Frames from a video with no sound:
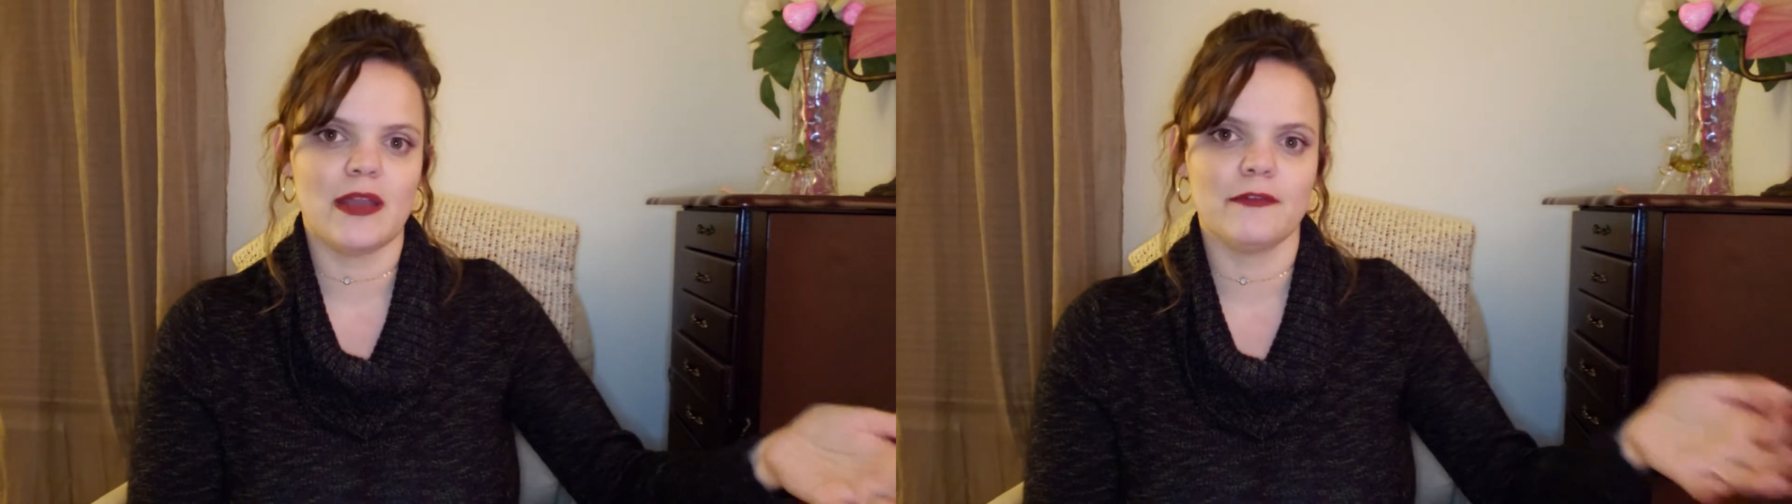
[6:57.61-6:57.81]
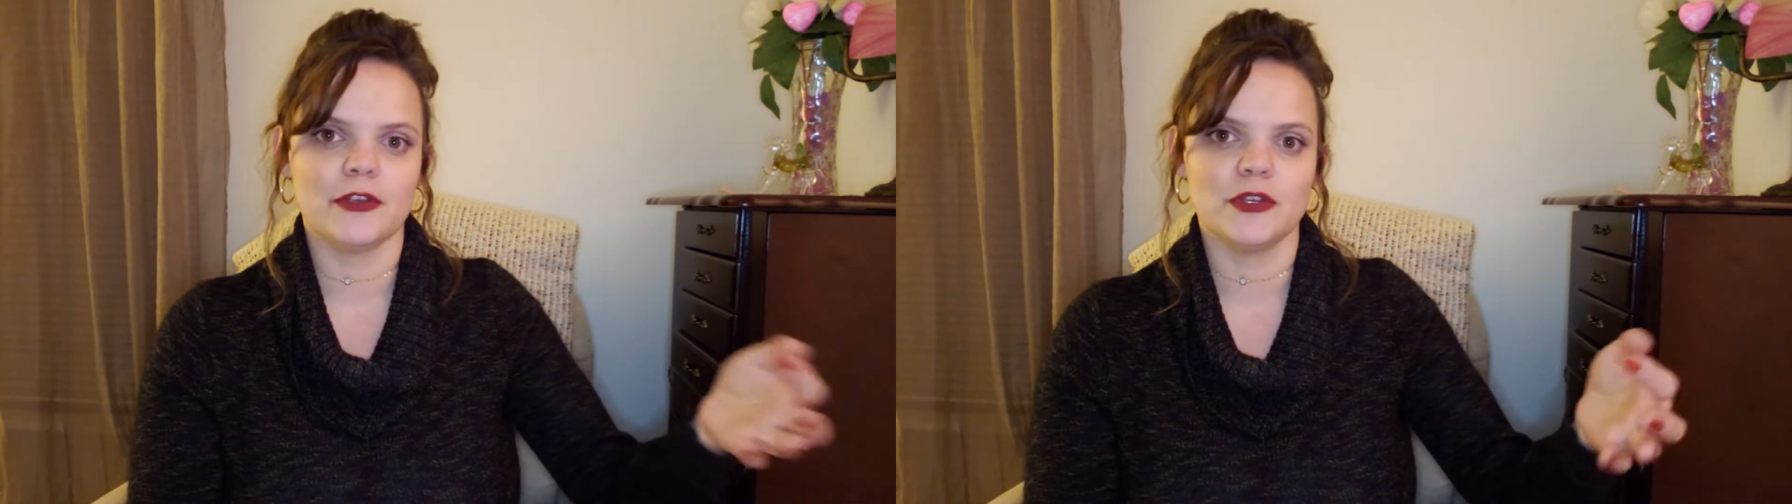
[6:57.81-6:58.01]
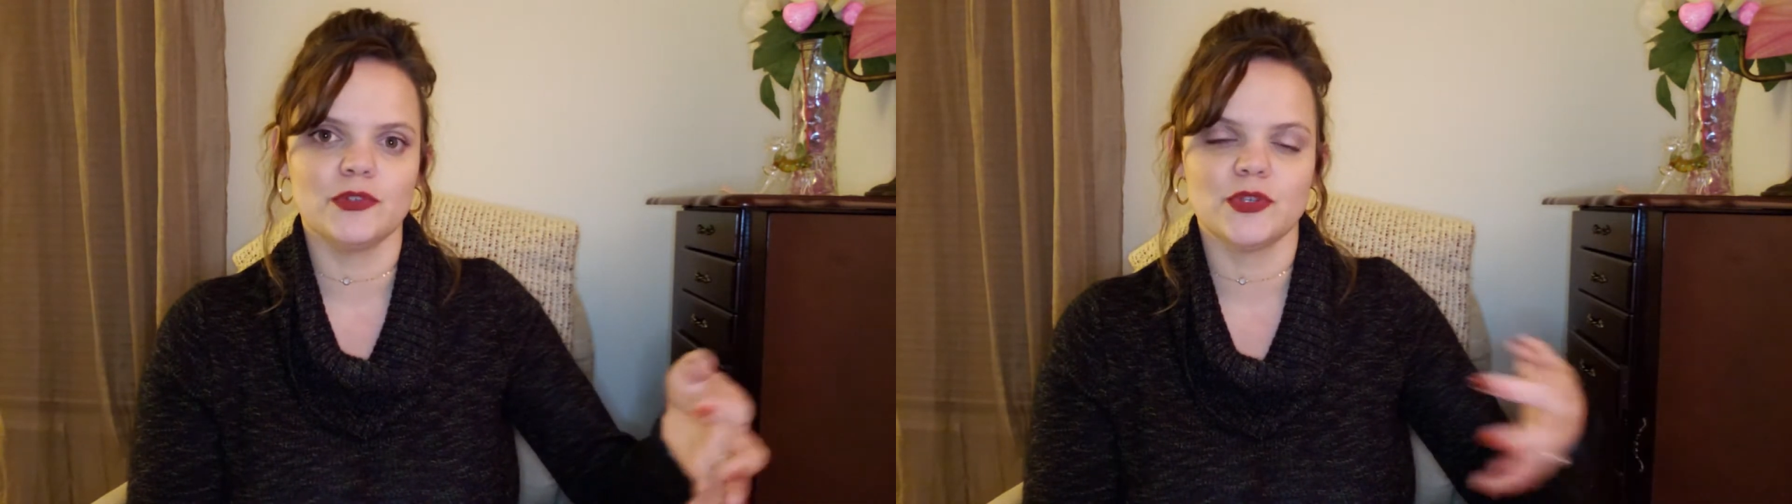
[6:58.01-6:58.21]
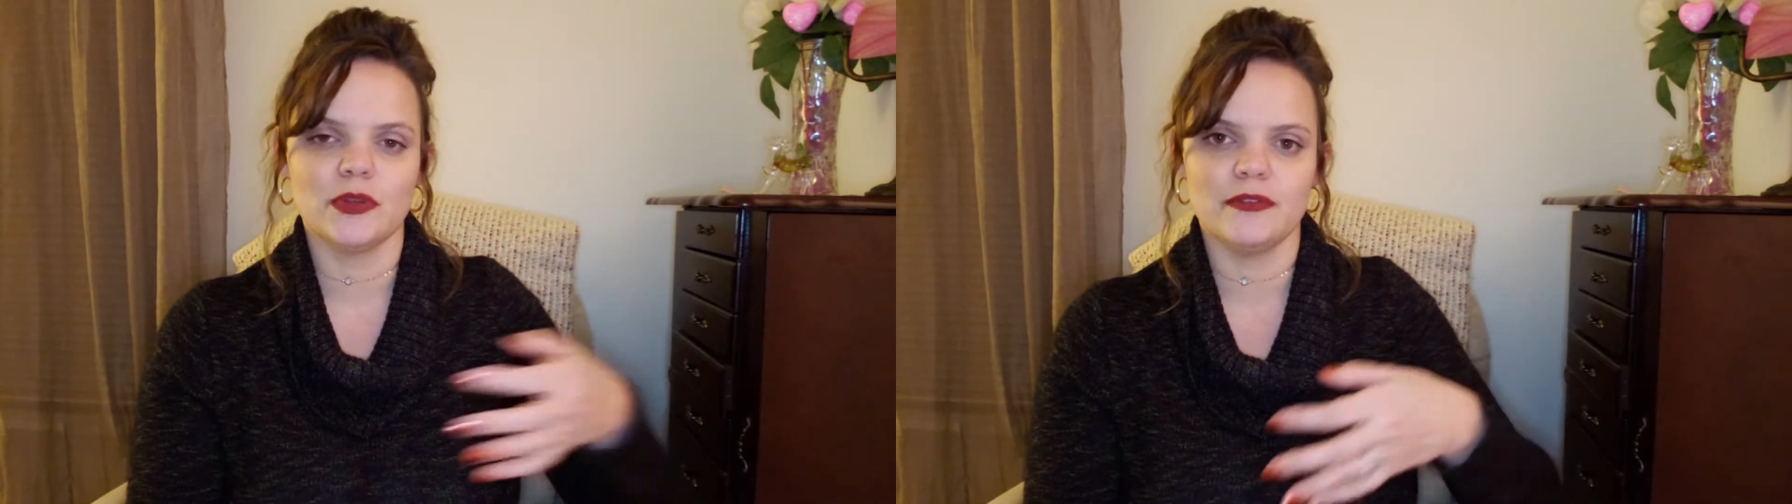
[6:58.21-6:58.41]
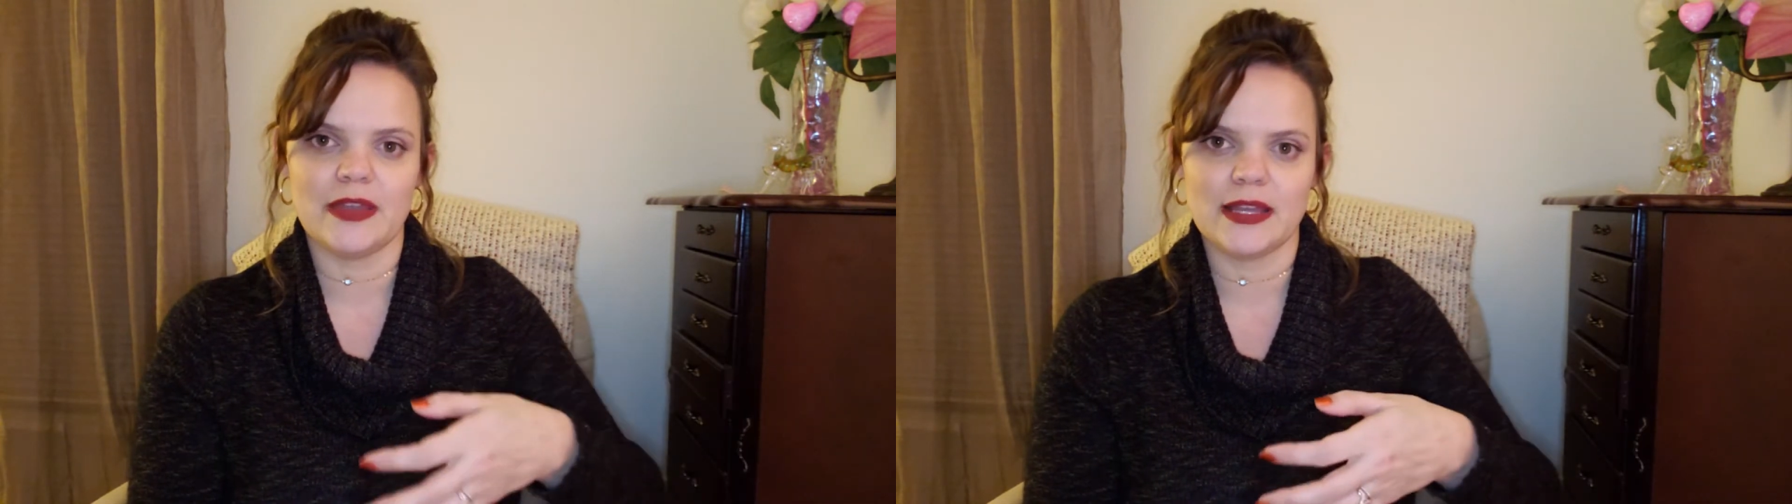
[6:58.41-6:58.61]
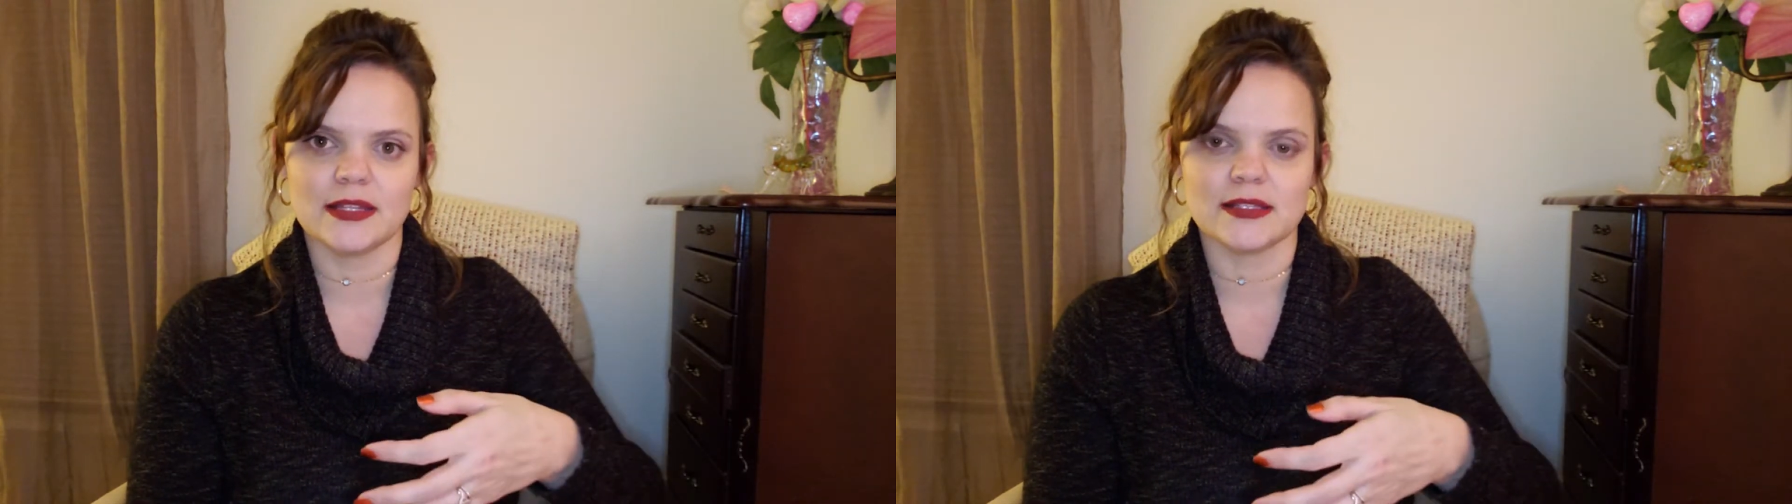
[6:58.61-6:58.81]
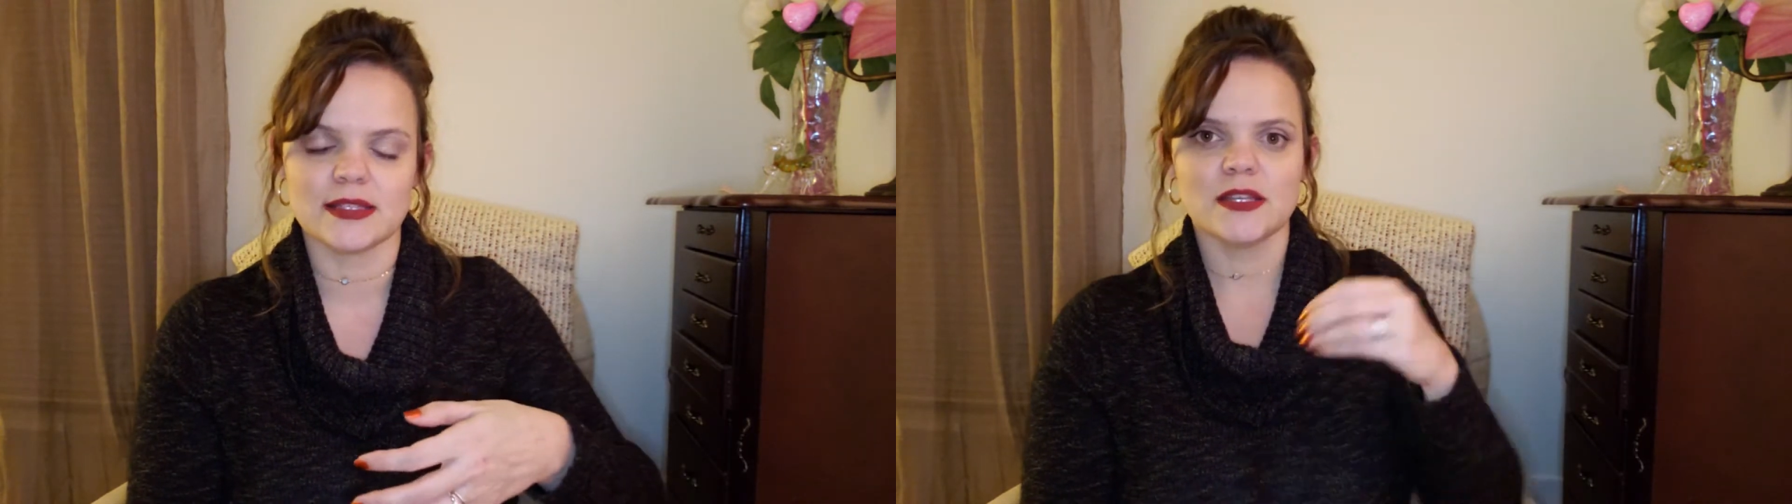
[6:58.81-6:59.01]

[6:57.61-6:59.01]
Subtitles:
for you to advance.